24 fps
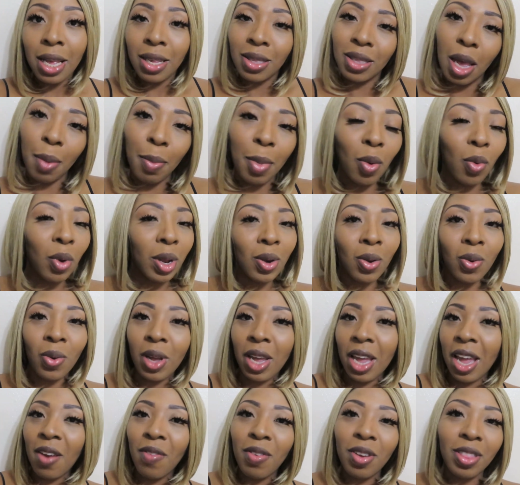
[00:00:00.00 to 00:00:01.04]
so i mean we're doing
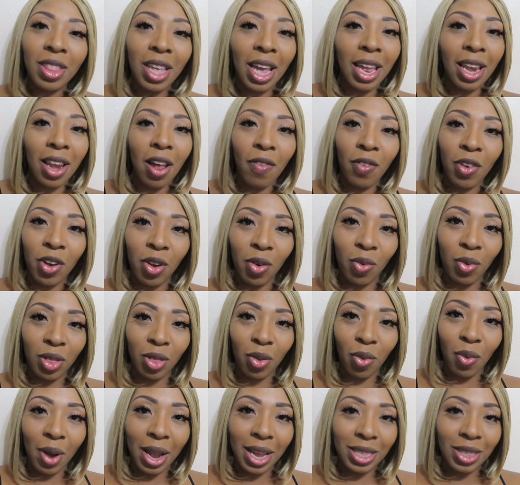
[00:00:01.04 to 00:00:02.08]
everything over here with
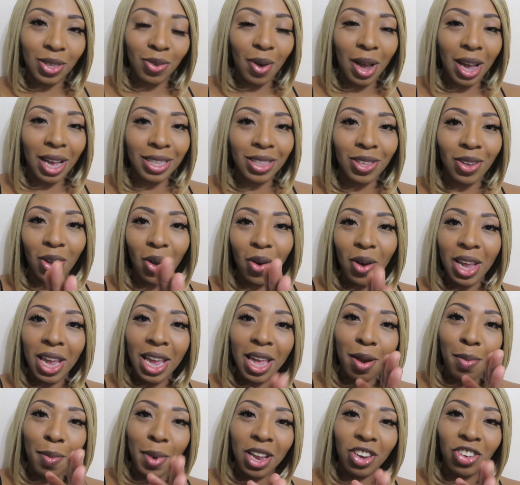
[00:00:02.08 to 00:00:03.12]
the race squad so go
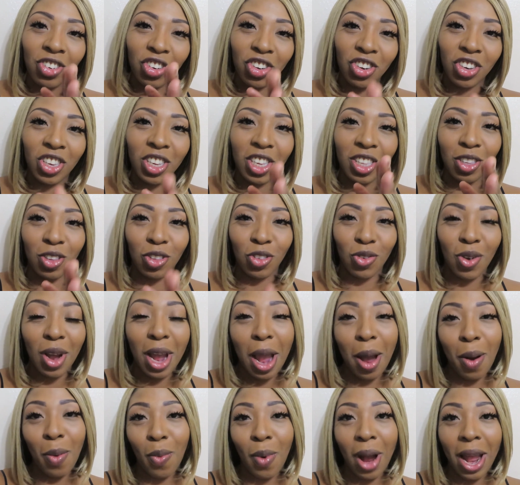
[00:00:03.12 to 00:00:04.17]
ahead and make sure to
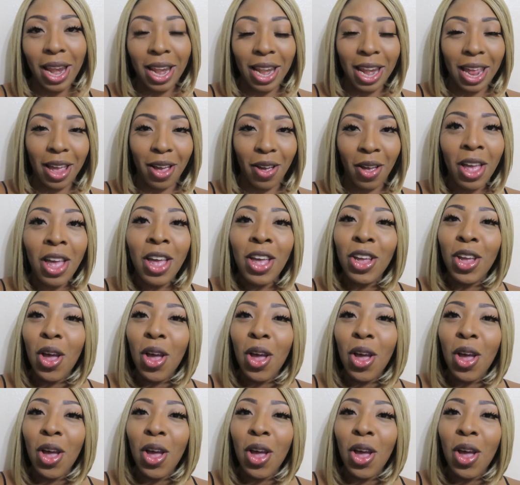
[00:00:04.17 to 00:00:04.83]
subscribe right now